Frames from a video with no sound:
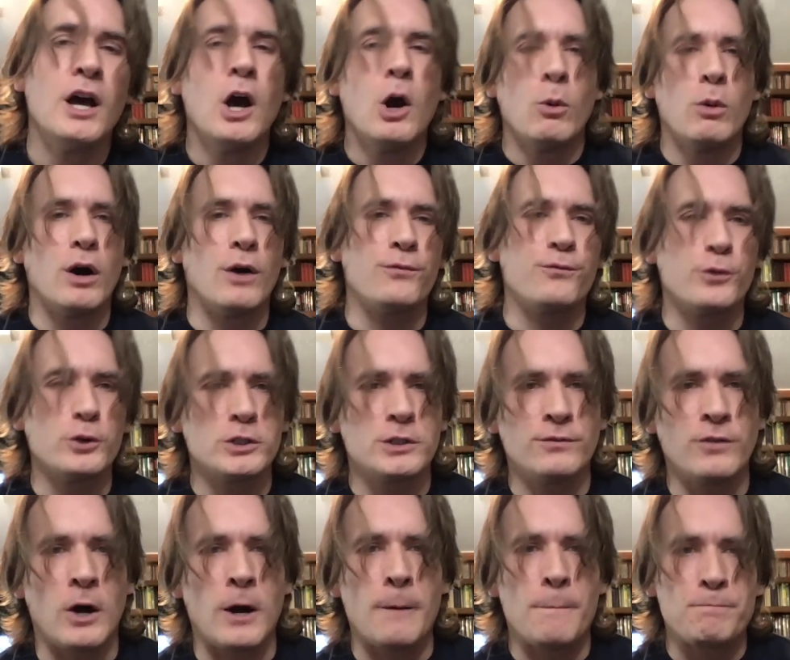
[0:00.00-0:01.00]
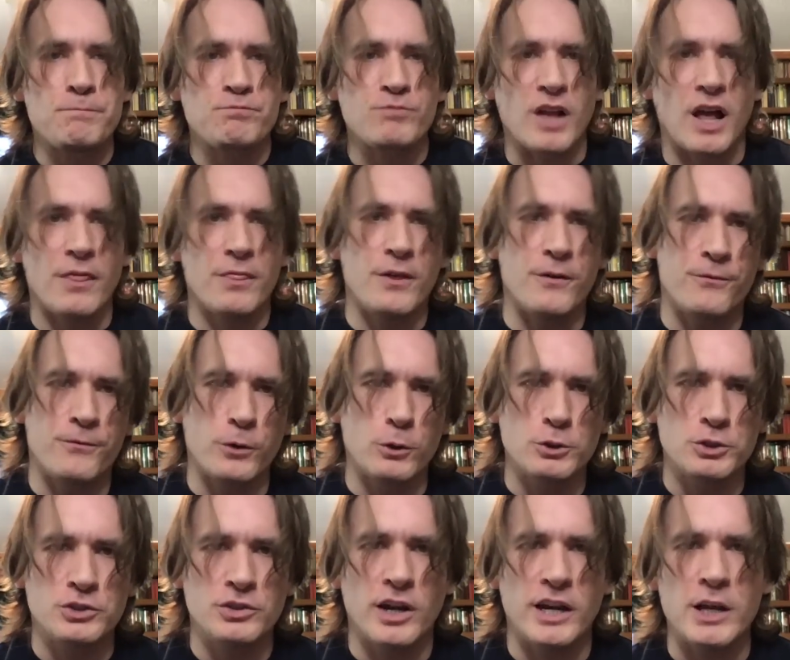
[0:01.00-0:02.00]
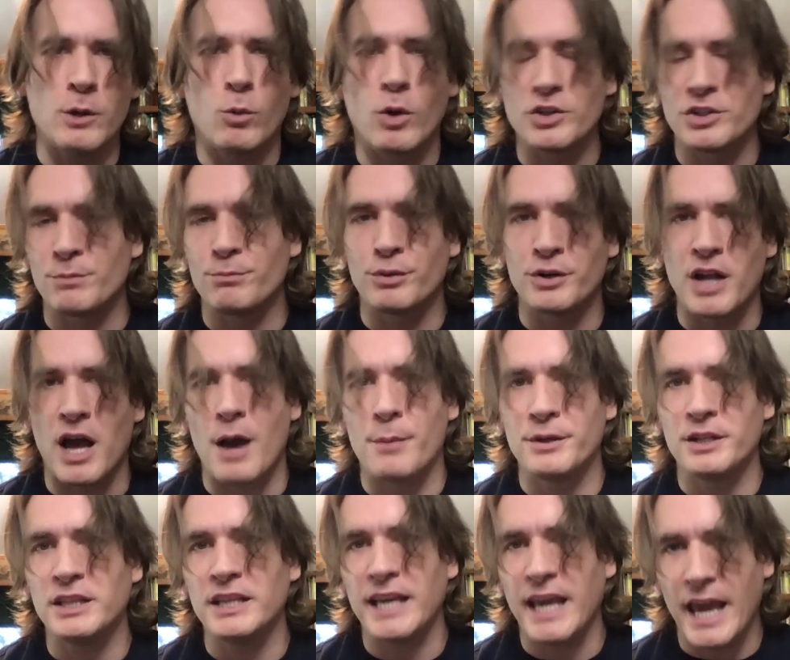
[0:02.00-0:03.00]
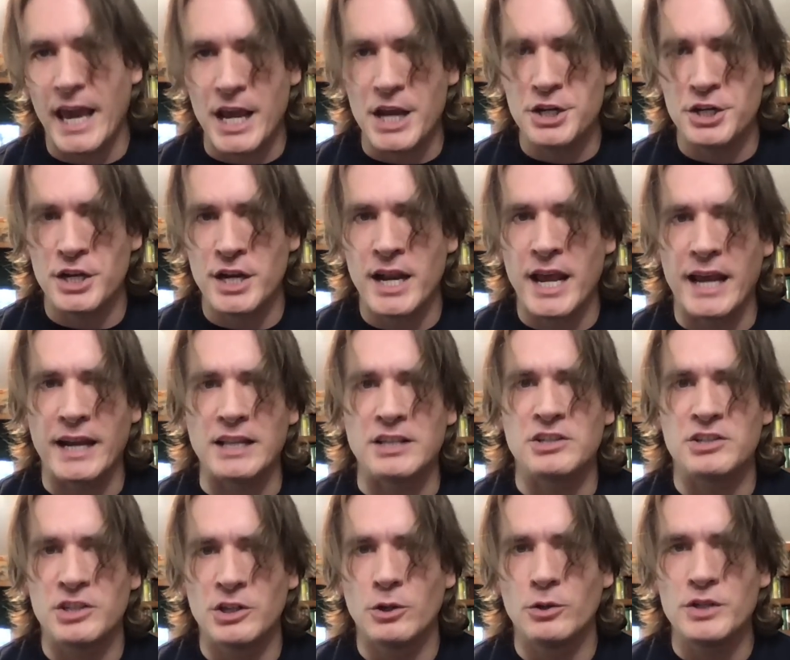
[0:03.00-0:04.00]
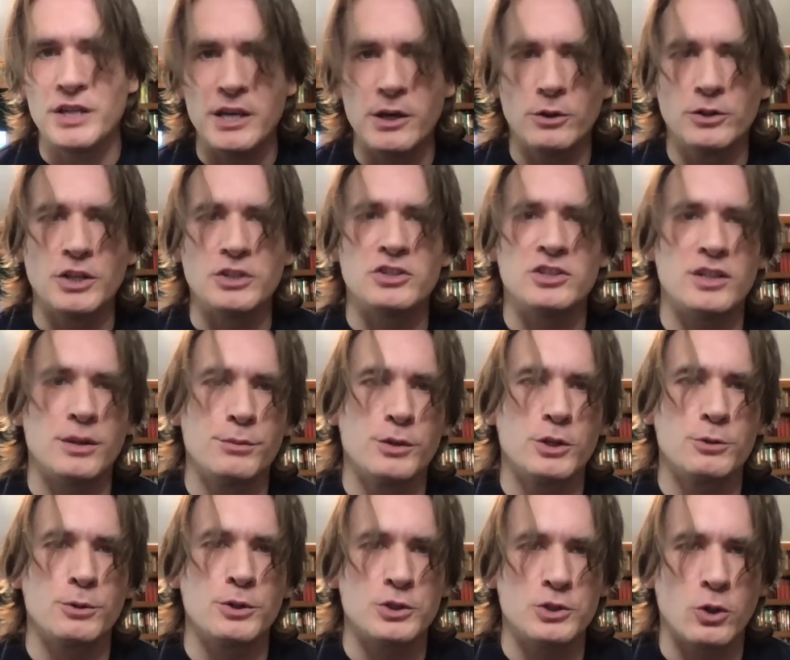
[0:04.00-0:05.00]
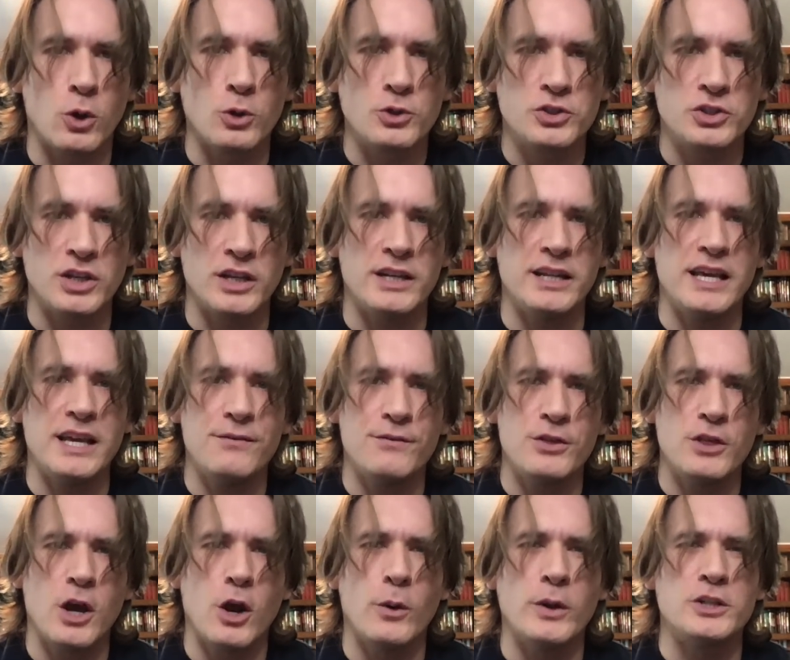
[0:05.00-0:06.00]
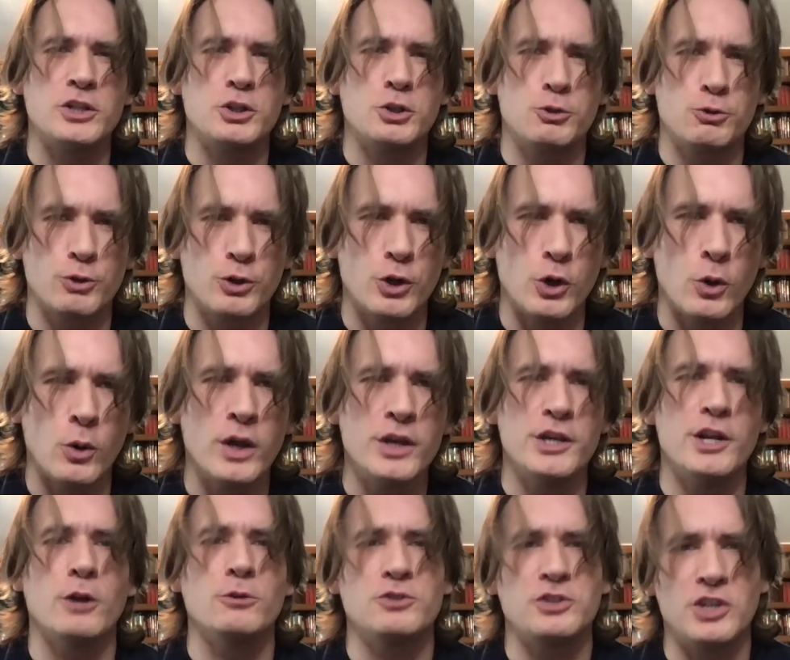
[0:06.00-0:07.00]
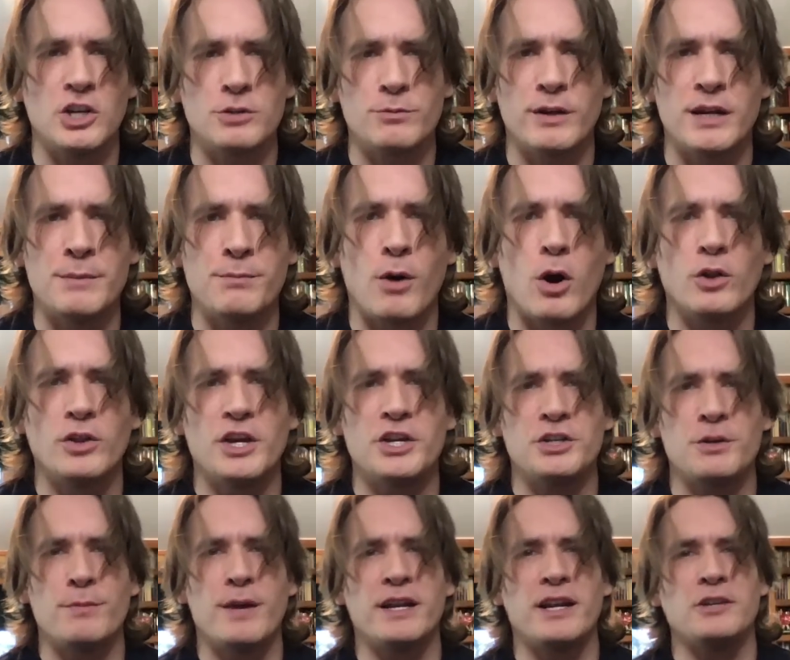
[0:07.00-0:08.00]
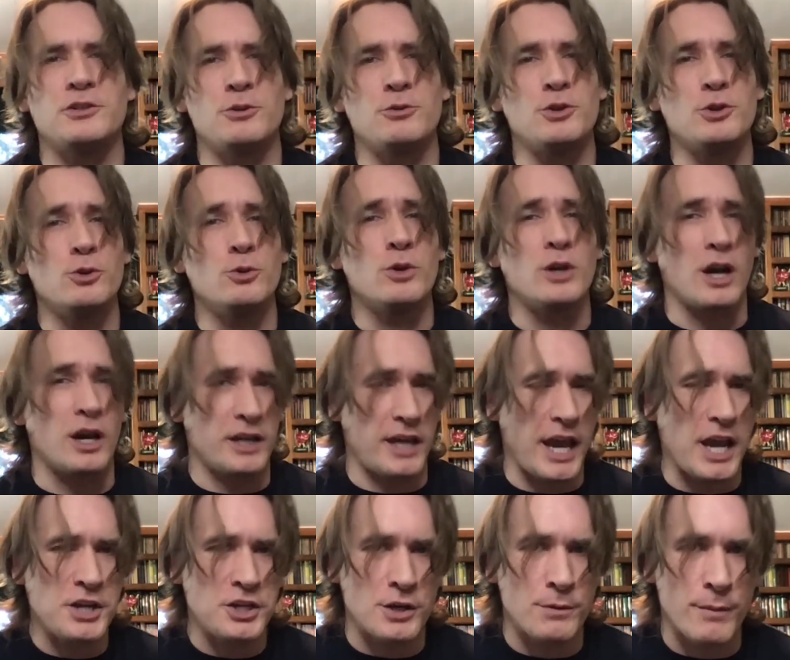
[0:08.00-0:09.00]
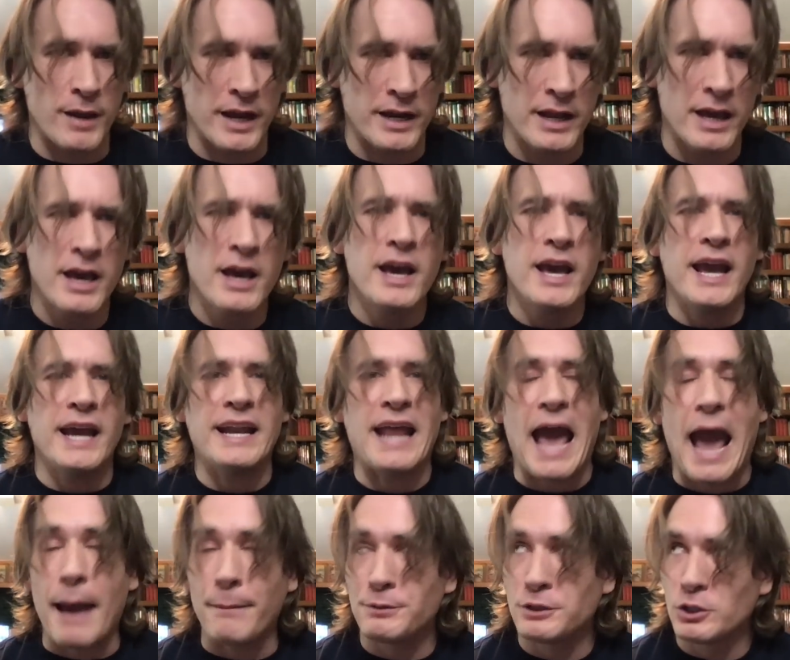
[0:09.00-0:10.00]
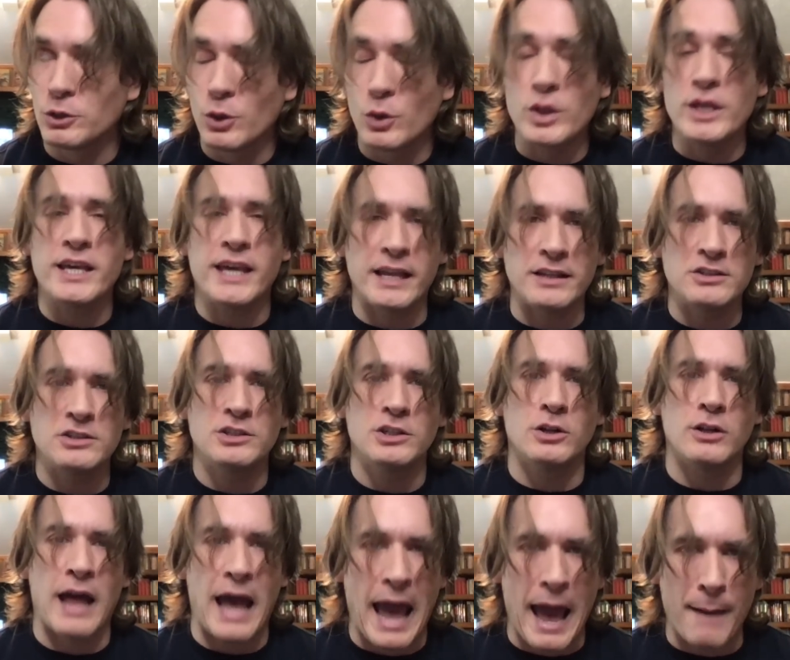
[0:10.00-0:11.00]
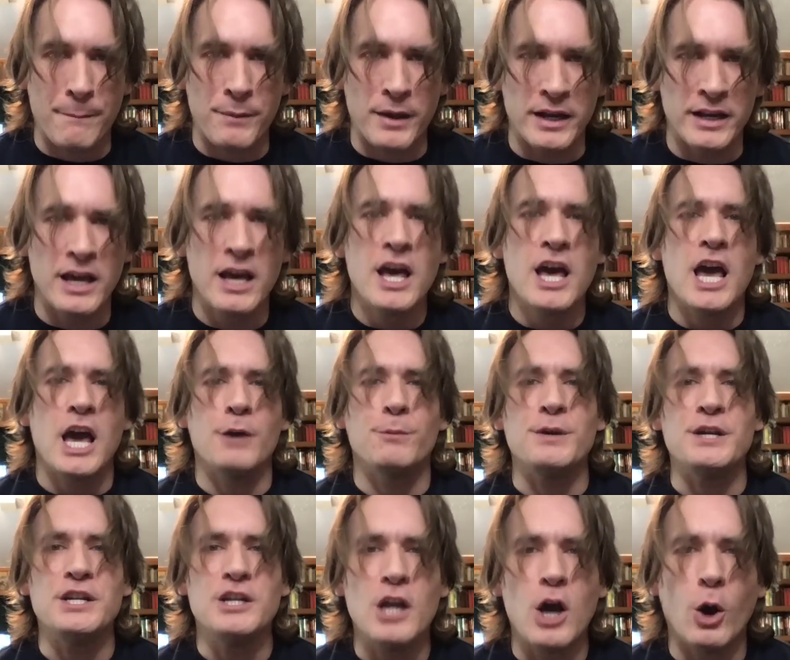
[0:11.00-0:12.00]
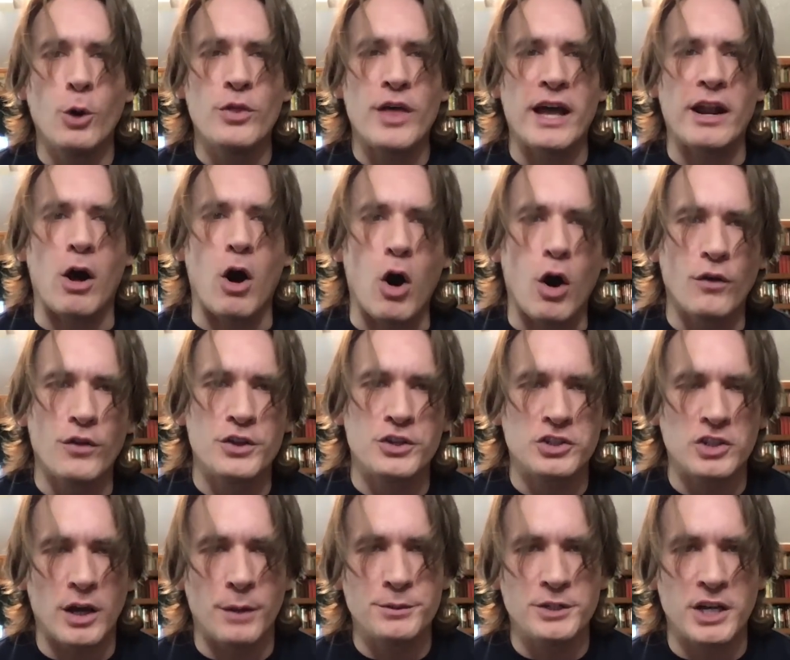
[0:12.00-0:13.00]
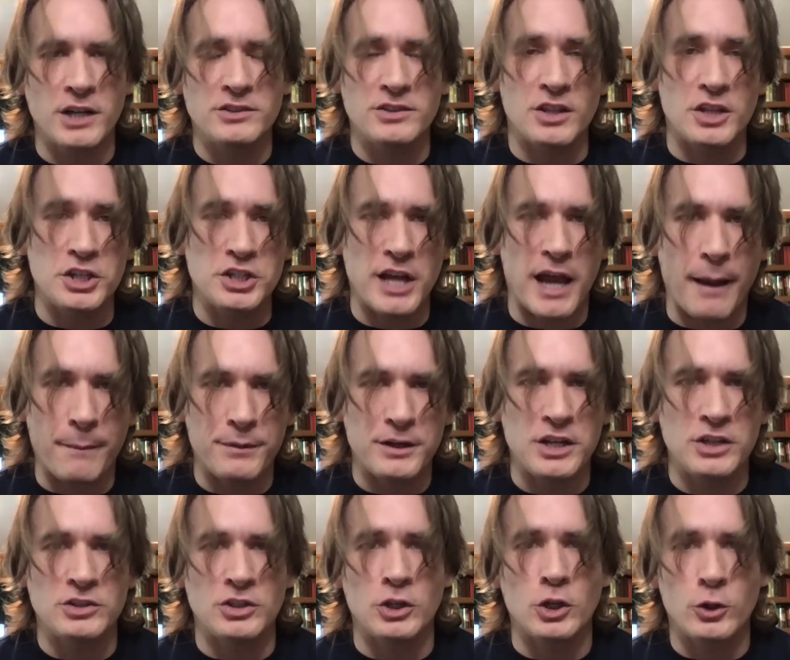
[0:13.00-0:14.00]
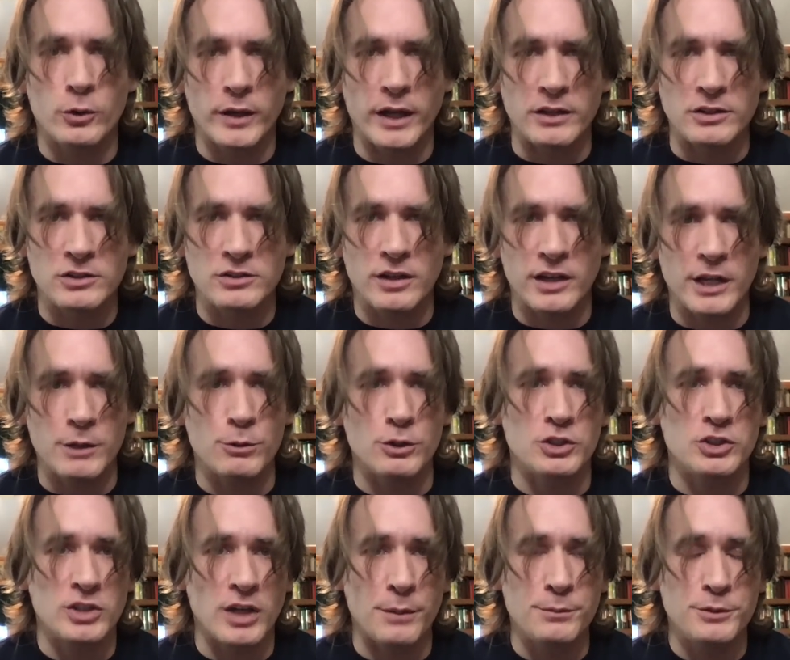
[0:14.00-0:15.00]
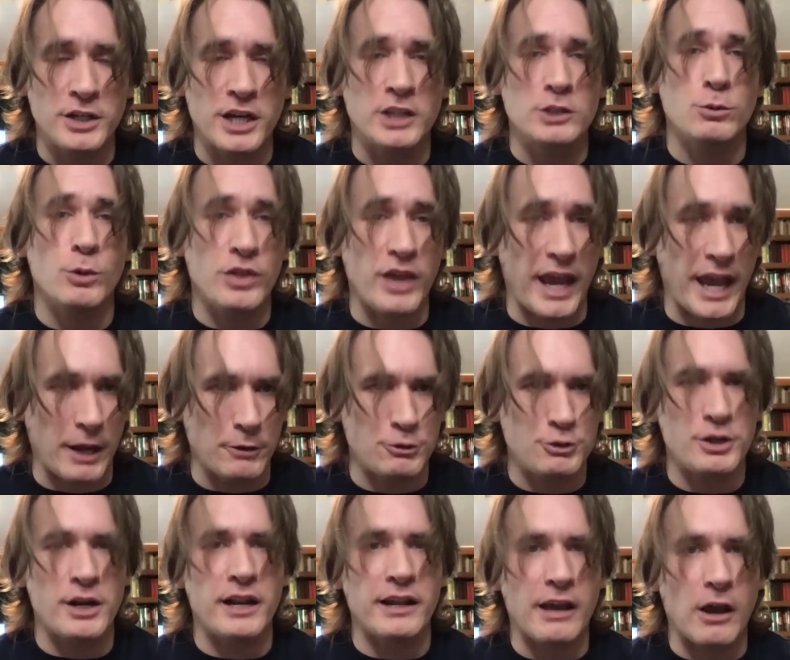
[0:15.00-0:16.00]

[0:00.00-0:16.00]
Well, first of all, the first study wasn't predominantly Asian, and it still yielded similar results, and even though it's true you don't see as many bald Asian men as you do Caucasian men, it absolutely can still happen, and we know that all the subjects in the Japanese and Korean study were subjects with androgenetic